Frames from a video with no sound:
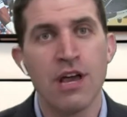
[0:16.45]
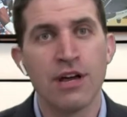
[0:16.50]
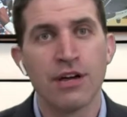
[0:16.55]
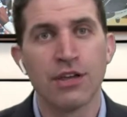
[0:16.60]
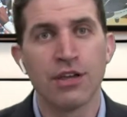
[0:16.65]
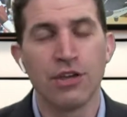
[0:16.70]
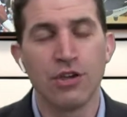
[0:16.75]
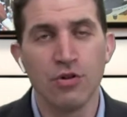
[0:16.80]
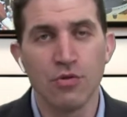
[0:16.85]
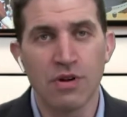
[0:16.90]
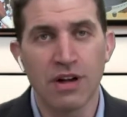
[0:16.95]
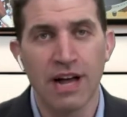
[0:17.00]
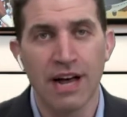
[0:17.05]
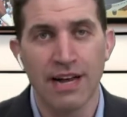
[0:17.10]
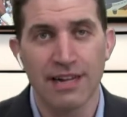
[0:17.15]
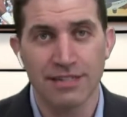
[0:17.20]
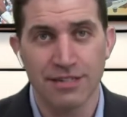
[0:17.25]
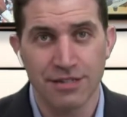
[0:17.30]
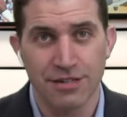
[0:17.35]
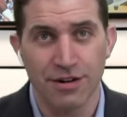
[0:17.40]

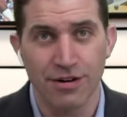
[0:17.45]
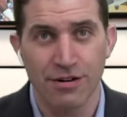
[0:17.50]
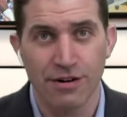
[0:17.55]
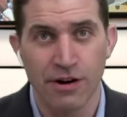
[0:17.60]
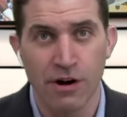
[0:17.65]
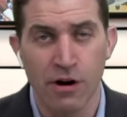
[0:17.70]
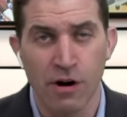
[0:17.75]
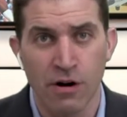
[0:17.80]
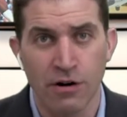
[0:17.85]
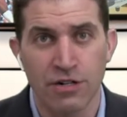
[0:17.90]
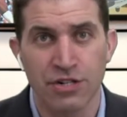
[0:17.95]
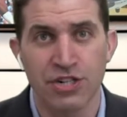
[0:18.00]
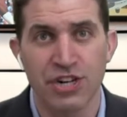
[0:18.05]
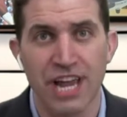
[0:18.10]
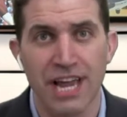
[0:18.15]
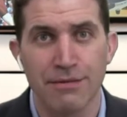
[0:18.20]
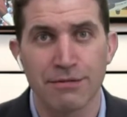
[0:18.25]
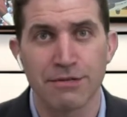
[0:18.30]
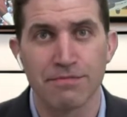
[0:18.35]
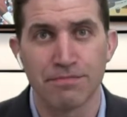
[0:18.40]
UConn star guard
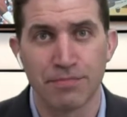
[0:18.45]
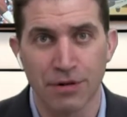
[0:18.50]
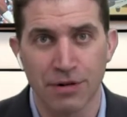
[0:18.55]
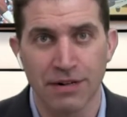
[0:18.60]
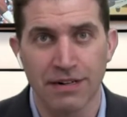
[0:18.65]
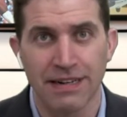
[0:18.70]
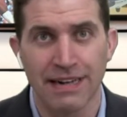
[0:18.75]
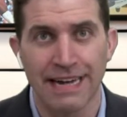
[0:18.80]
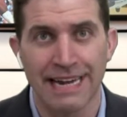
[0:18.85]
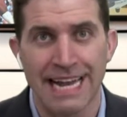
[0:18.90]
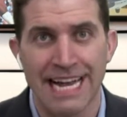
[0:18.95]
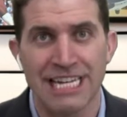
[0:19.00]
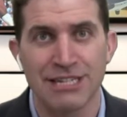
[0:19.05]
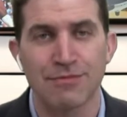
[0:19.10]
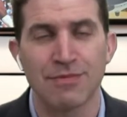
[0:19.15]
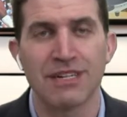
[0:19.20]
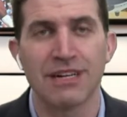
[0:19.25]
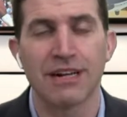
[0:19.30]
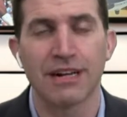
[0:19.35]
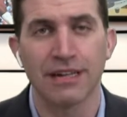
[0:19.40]
James Bouknight has
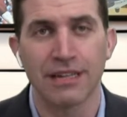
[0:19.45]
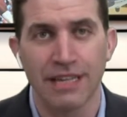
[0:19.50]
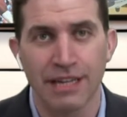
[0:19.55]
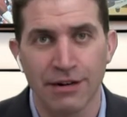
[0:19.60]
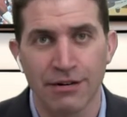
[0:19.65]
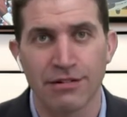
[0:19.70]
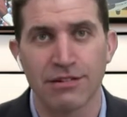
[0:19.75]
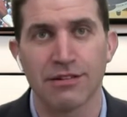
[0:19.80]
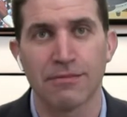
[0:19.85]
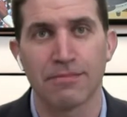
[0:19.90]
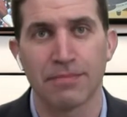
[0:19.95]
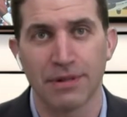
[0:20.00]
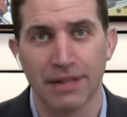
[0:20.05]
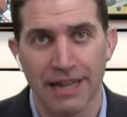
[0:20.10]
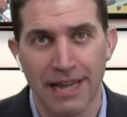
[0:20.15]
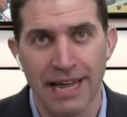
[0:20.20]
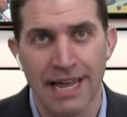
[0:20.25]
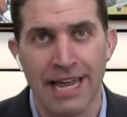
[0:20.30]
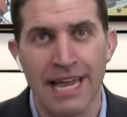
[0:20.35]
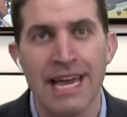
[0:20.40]
been cleared to
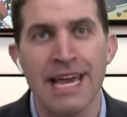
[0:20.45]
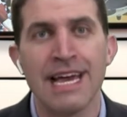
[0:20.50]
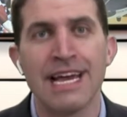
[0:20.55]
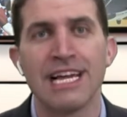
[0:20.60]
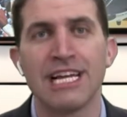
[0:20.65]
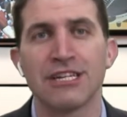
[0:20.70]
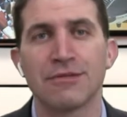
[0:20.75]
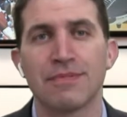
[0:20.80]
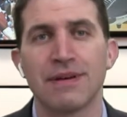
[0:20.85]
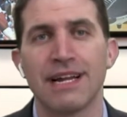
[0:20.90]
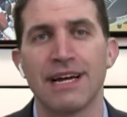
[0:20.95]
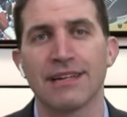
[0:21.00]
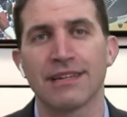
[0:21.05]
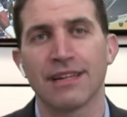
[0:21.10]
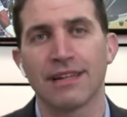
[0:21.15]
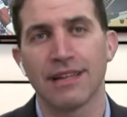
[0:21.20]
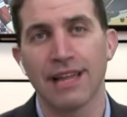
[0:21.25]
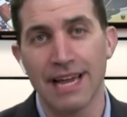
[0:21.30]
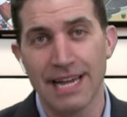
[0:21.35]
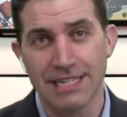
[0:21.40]
play. He has been out the
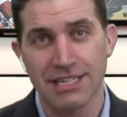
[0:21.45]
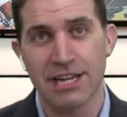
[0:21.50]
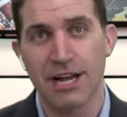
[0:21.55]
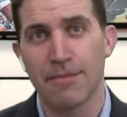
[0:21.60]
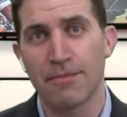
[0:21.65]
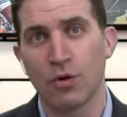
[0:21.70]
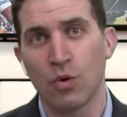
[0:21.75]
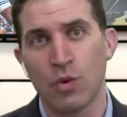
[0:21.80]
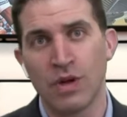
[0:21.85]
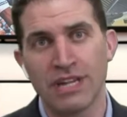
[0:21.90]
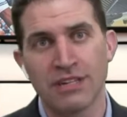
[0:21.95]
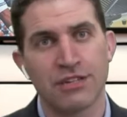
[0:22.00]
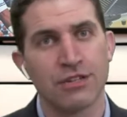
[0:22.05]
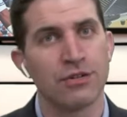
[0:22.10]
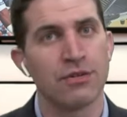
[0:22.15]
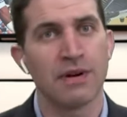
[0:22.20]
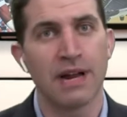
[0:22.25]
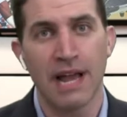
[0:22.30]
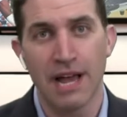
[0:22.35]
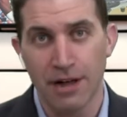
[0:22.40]
last couple of weeks due
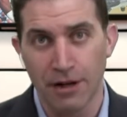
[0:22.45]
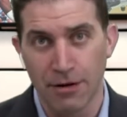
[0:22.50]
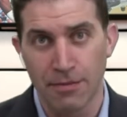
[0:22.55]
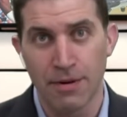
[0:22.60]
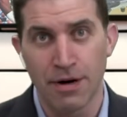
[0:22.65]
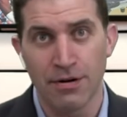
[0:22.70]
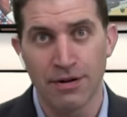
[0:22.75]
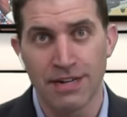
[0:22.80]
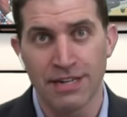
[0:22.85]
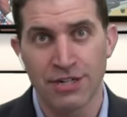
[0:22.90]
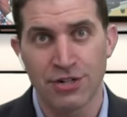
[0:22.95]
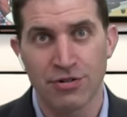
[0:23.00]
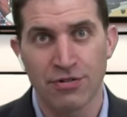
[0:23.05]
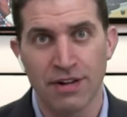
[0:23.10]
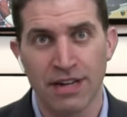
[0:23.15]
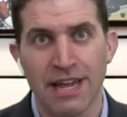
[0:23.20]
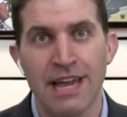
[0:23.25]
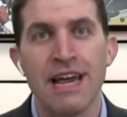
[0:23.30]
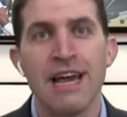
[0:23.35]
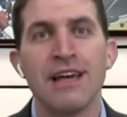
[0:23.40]
to an elbow
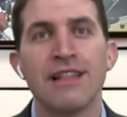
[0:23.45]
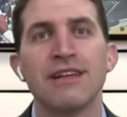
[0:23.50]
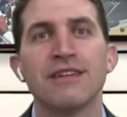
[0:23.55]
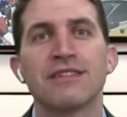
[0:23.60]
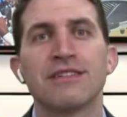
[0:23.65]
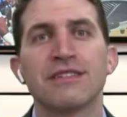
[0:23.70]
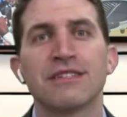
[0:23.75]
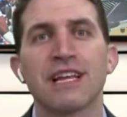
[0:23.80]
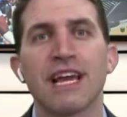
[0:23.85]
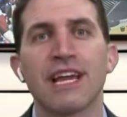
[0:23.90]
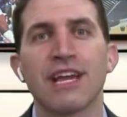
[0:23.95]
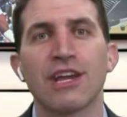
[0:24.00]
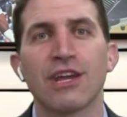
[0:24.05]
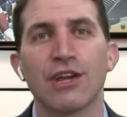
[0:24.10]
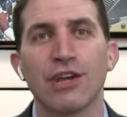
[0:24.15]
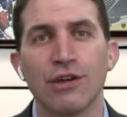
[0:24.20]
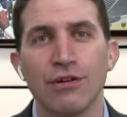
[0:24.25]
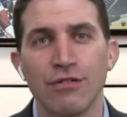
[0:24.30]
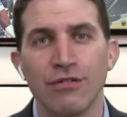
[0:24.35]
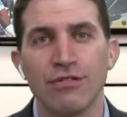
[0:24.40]
injury. This is a
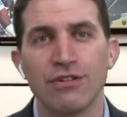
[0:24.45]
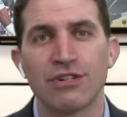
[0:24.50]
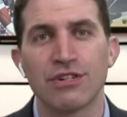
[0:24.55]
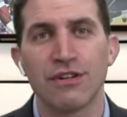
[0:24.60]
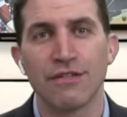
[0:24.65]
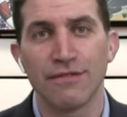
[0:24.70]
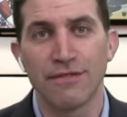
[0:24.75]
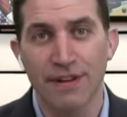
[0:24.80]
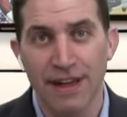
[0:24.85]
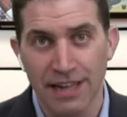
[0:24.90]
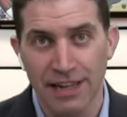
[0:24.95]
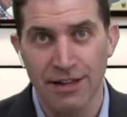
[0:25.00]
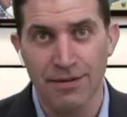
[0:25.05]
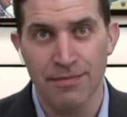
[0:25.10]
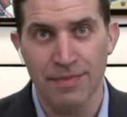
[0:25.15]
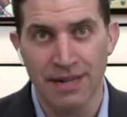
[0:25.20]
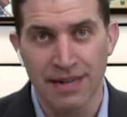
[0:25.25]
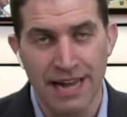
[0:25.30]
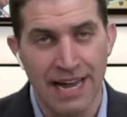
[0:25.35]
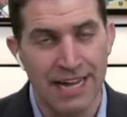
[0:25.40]
huge
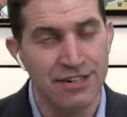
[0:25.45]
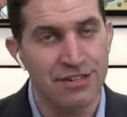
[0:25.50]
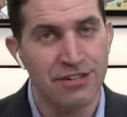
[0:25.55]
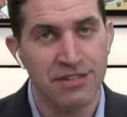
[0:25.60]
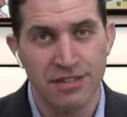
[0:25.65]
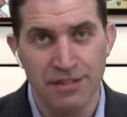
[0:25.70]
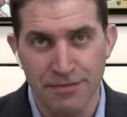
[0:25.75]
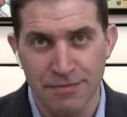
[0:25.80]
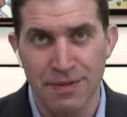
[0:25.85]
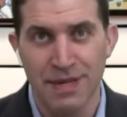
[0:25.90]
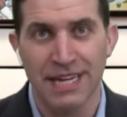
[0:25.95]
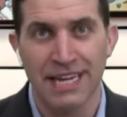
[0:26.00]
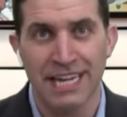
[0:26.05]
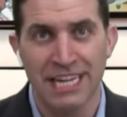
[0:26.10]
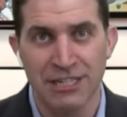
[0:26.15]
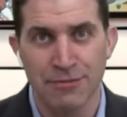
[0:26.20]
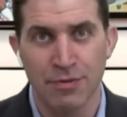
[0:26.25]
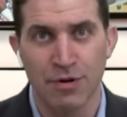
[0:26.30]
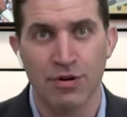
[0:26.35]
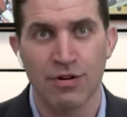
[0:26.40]
development, not just in the Big
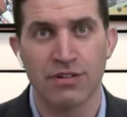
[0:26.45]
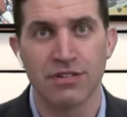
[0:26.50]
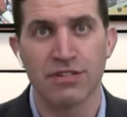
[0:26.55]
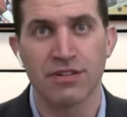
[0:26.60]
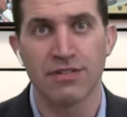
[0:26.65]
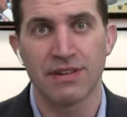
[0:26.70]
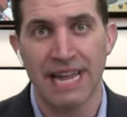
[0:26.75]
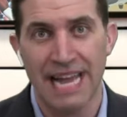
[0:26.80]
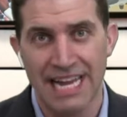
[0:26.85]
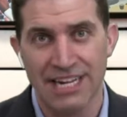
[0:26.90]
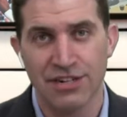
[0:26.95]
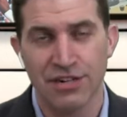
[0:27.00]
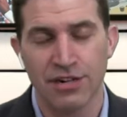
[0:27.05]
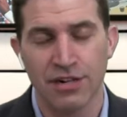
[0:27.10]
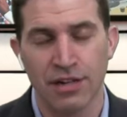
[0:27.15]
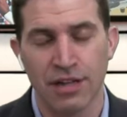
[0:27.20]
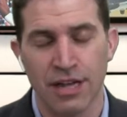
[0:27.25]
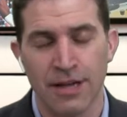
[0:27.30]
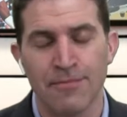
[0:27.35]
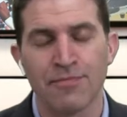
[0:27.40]
East, but also
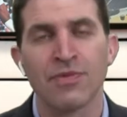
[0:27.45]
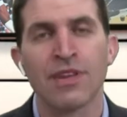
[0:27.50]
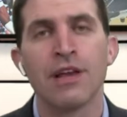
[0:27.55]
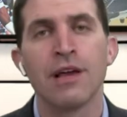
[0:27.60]
nationally.